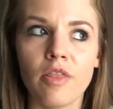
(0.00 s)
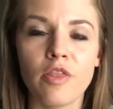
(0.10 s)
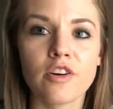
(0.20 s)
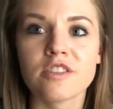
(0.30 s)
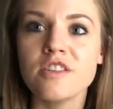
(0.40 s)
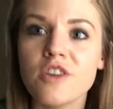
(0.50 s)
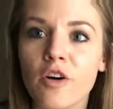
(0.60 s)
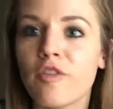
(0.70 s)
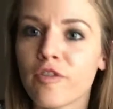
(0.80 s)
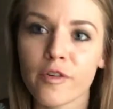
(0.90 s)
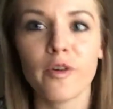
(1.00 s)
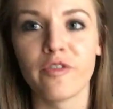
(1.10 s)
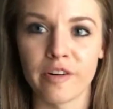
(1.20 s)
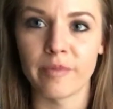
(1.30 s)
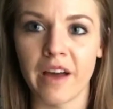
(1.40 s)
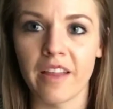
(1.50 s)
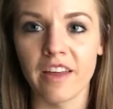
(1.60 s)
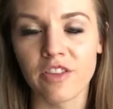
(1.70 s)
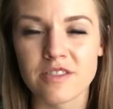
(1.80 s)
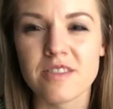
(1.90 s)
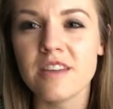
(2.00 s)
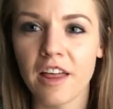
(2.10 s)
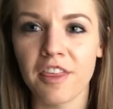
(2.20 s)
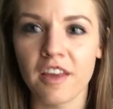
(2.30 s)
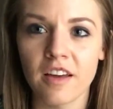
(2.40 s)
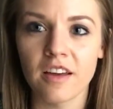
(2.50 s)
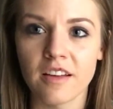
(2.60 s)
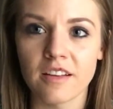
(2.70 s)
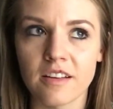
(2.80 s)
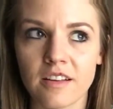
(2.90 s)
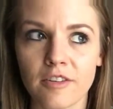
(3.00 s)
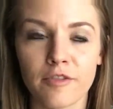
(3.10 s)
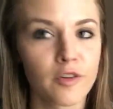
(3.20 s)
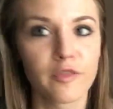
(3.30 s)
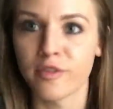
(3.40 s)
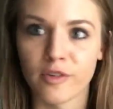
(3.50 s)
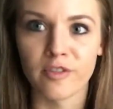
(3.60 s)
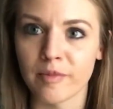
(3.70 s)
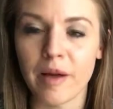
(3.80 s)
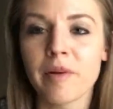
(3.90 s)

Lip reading: there's no fruit from that. Like there's nothing fruitful from that.